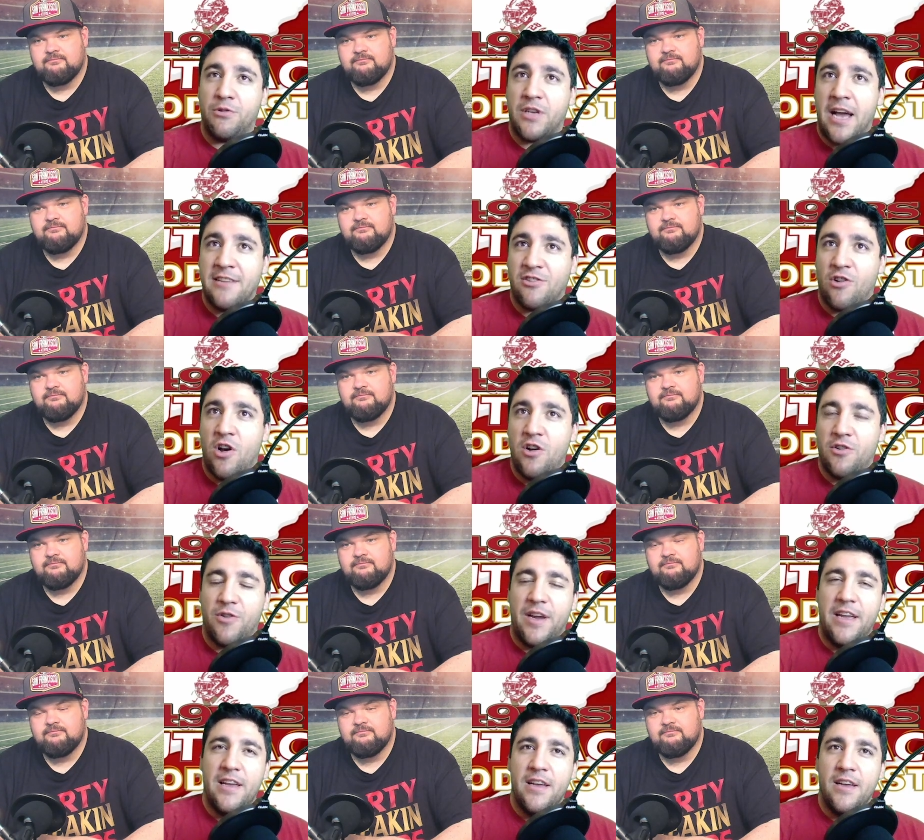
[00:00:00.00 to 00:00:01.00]
Speaker 1: Both guys are
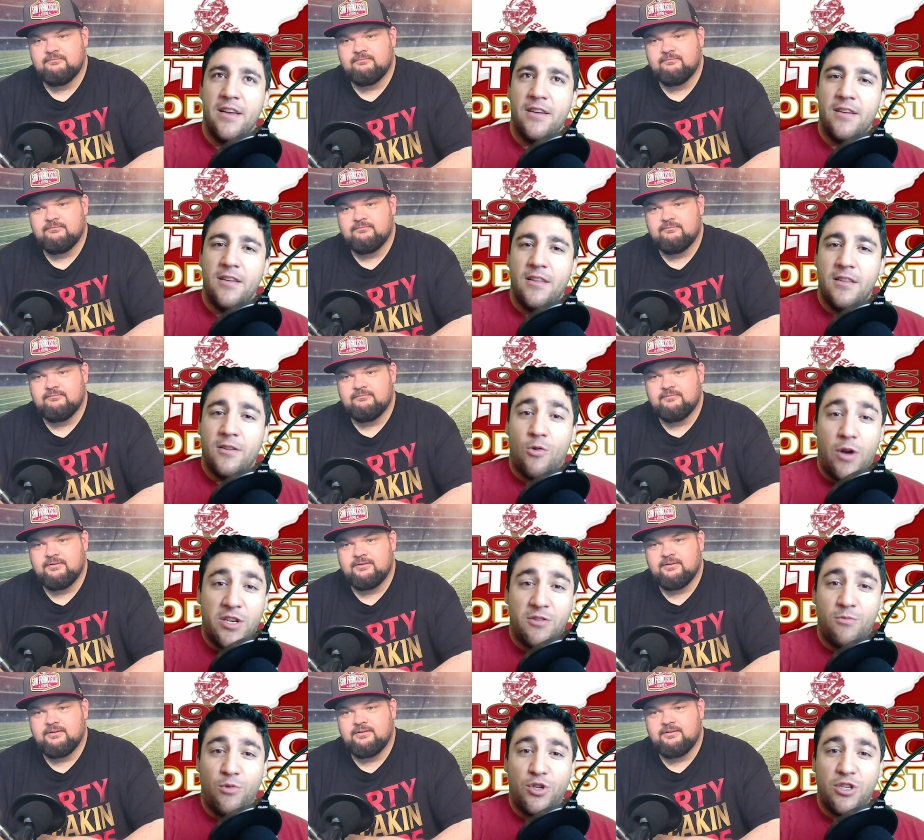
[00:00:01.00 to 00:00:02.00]
hungry
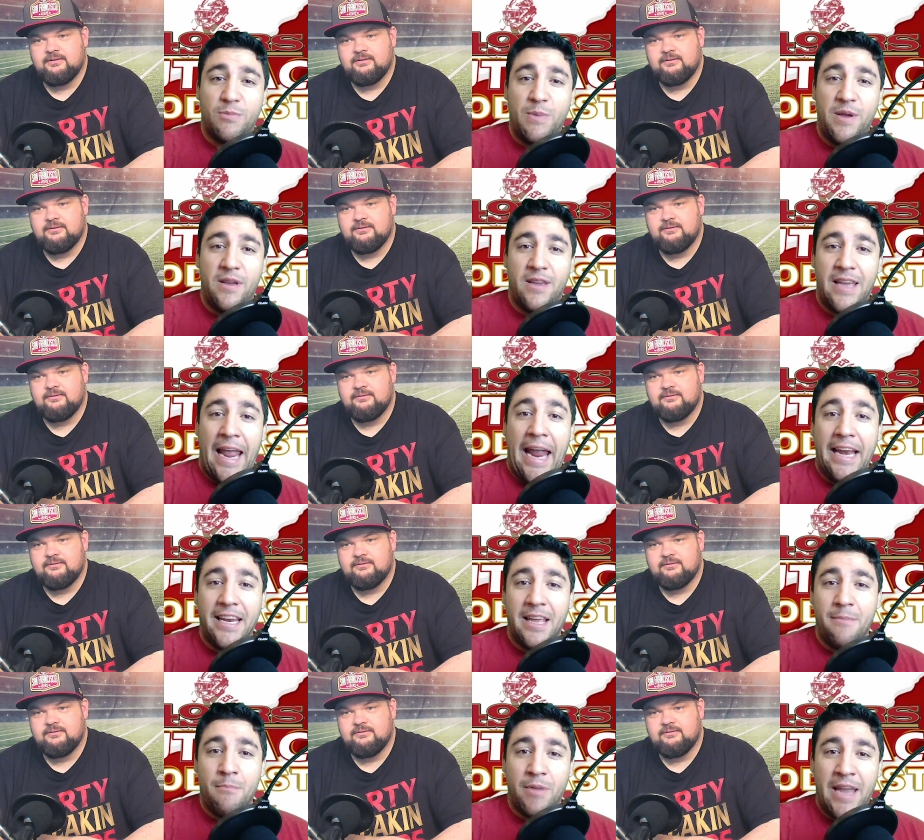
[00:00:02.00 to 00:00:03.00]
question will just be
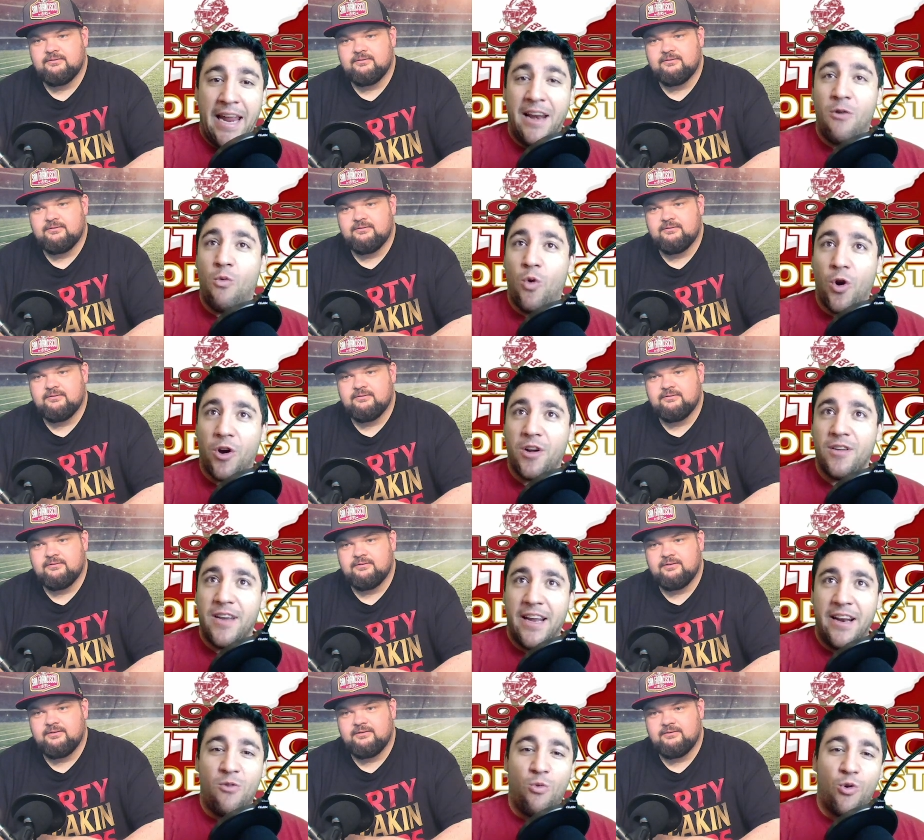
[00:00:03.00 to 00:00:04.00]
can it can it work
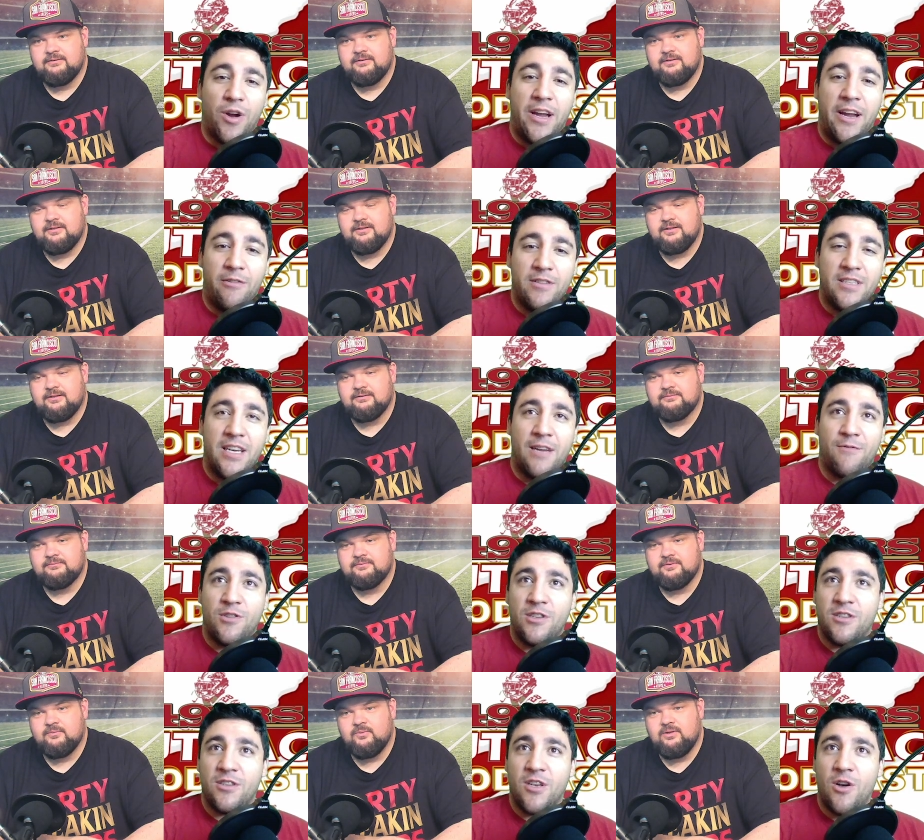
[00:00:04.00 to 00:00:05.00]
can it work here yeah. in san
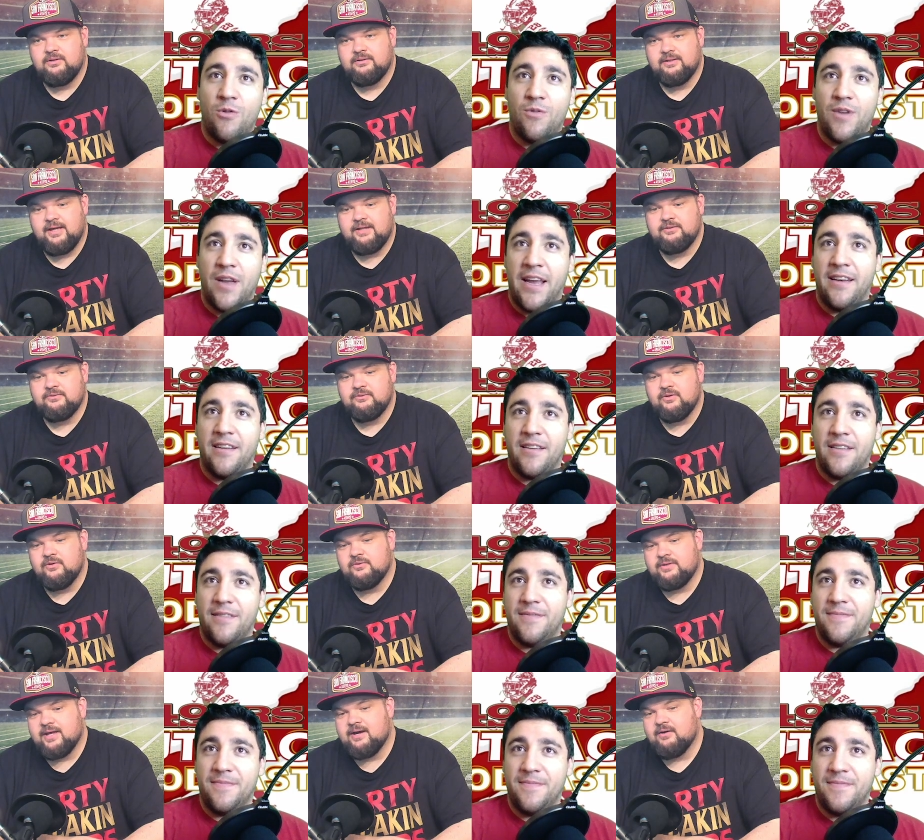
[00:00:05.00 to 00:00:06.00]
francisco well, and, and, you
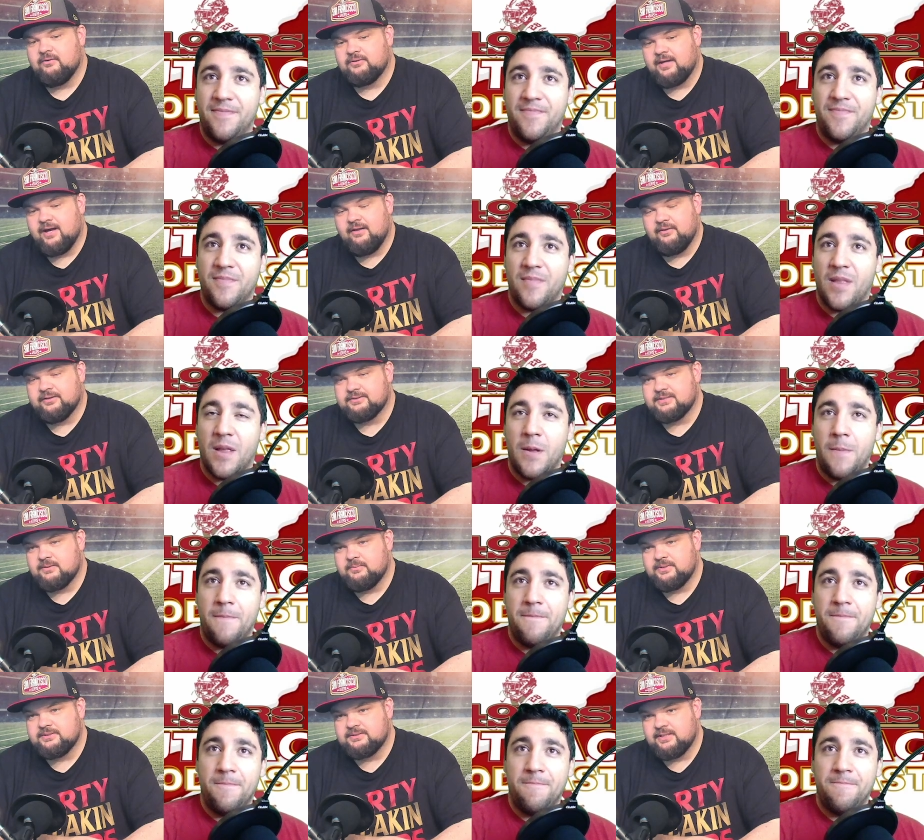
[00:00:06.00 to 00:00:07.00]
know
Speaker 2: now alex that
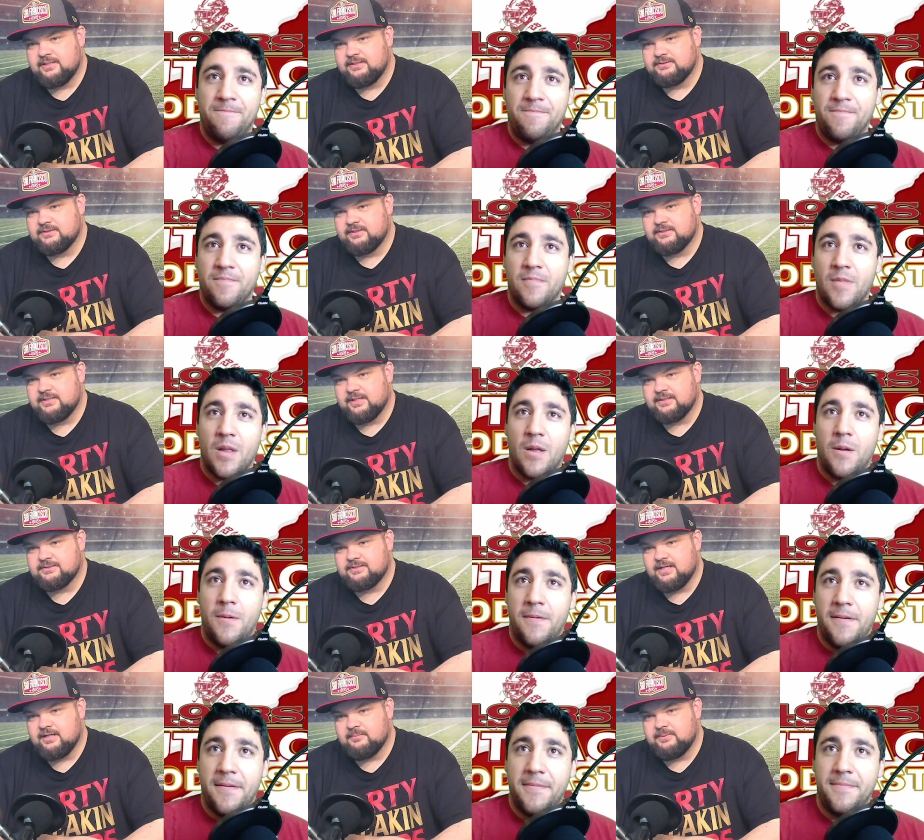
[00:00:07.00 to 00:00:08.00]
we said he's going to take his
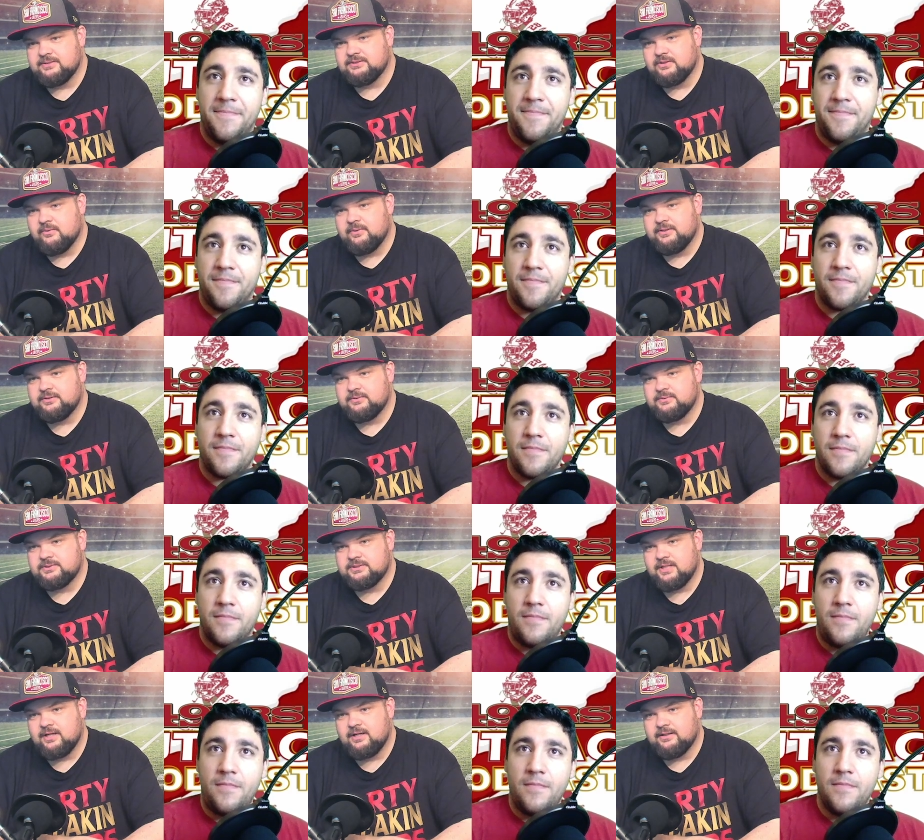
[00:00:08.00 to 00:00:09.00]
time he's going to
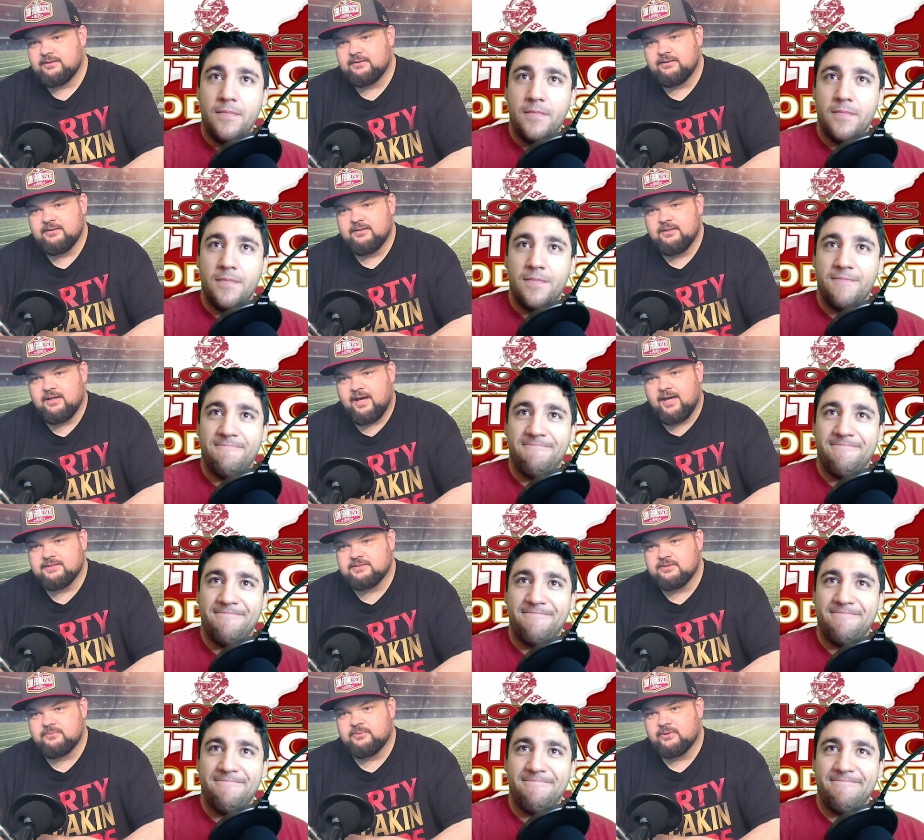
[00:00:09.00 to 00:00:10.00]
sign
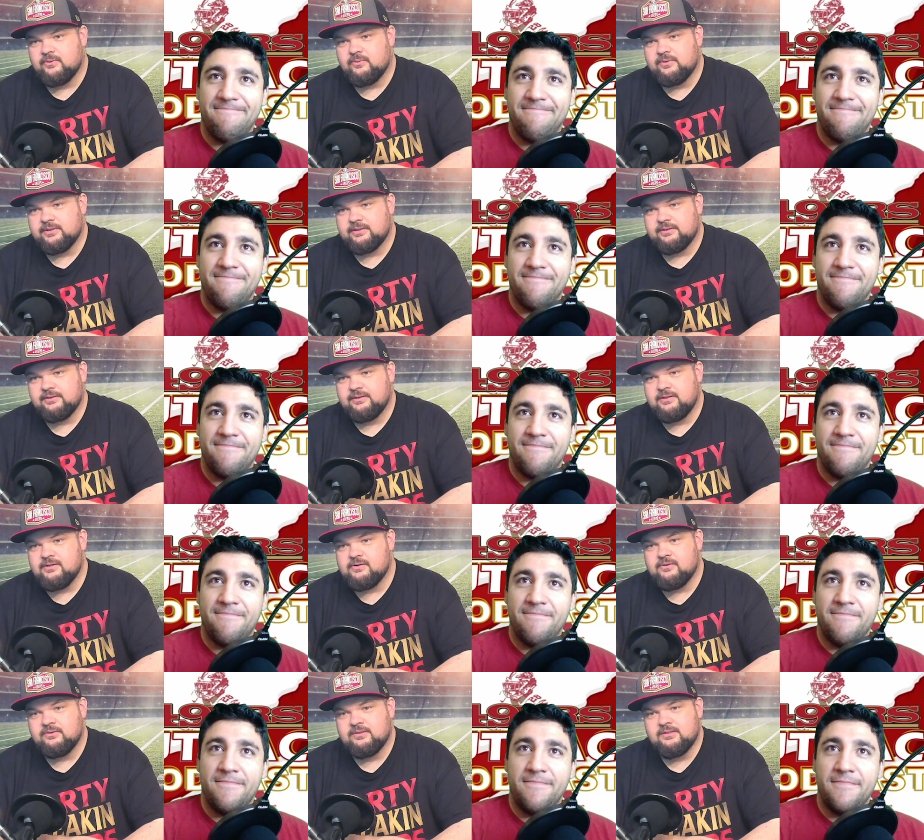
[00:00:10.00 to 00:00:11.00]
as of the recording, you
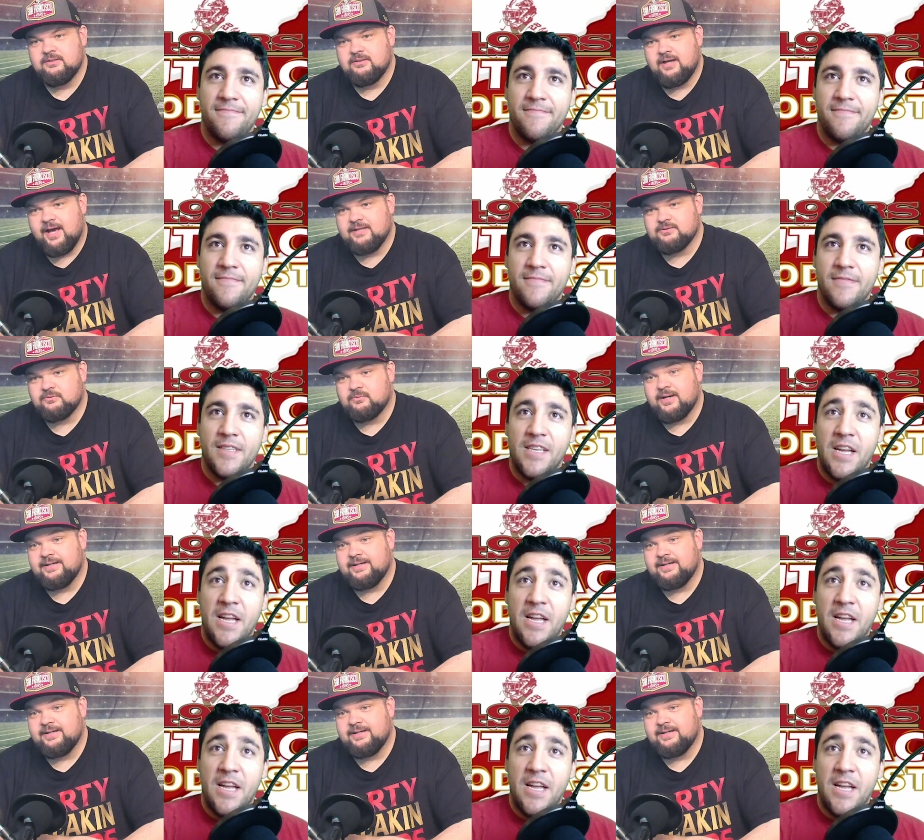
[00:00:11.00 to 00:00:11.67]
know, as of